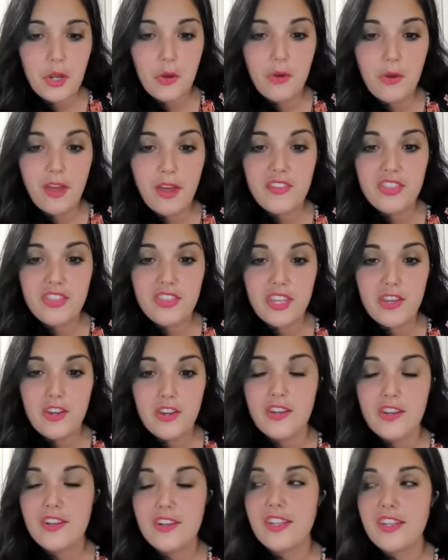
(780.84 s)

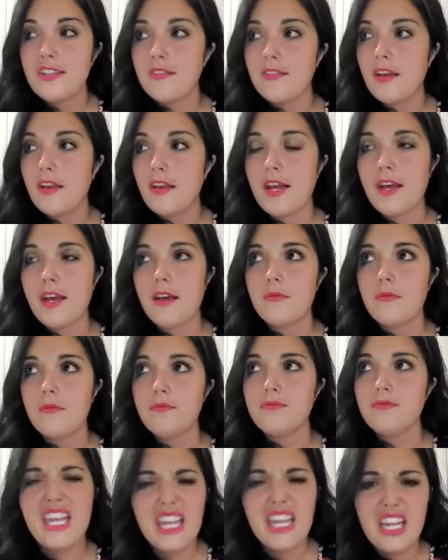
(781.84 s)
healthier
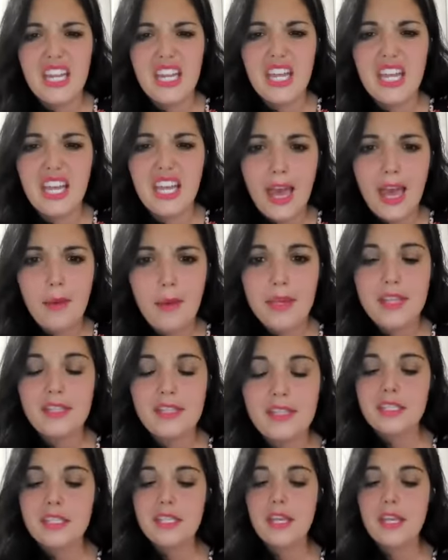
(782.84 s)
eating
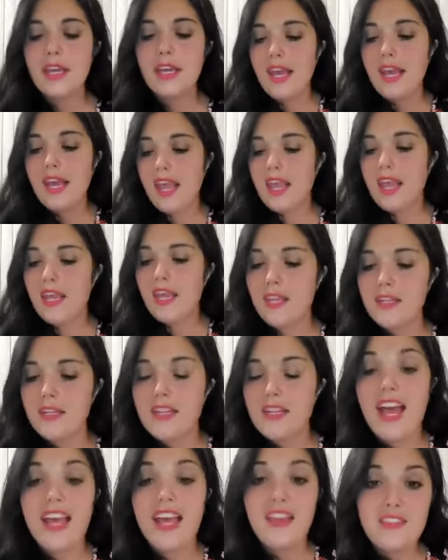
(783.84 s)
habits. And
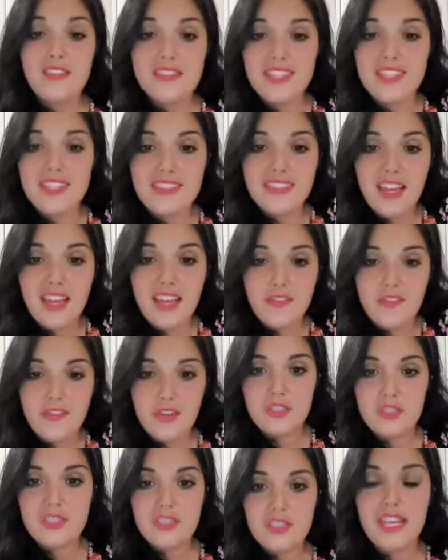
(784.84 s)
I've seen that
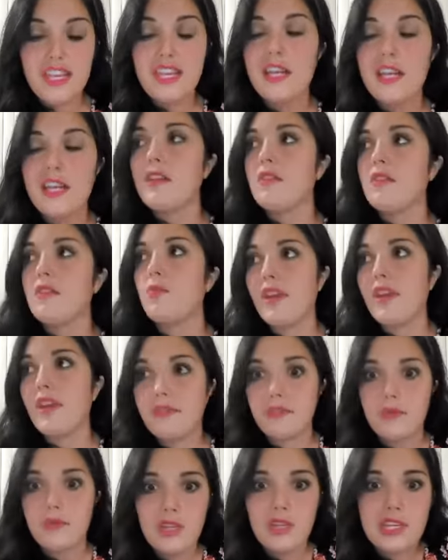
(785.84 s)
firsthand. We have
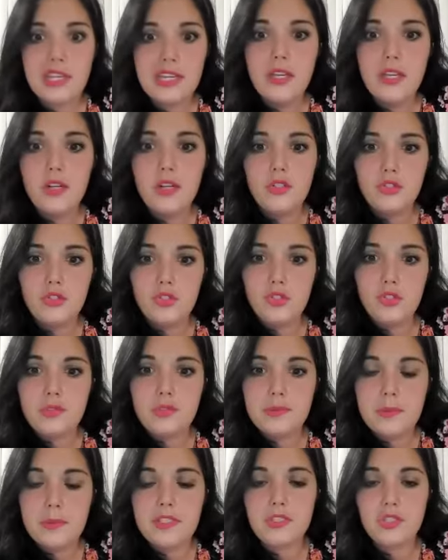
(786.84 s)
3 Juice
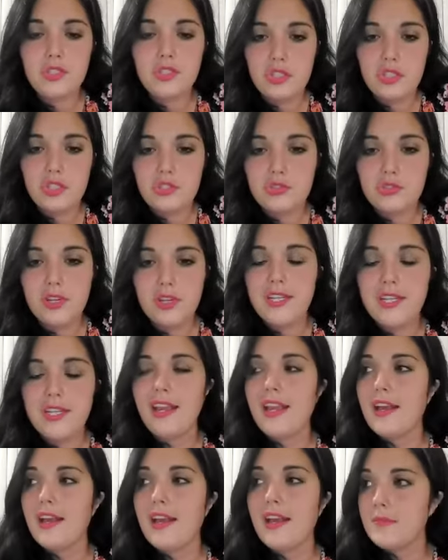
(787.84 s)
Plus children,
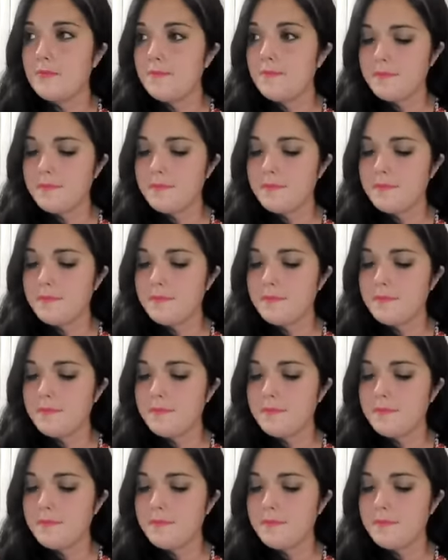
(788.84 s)
and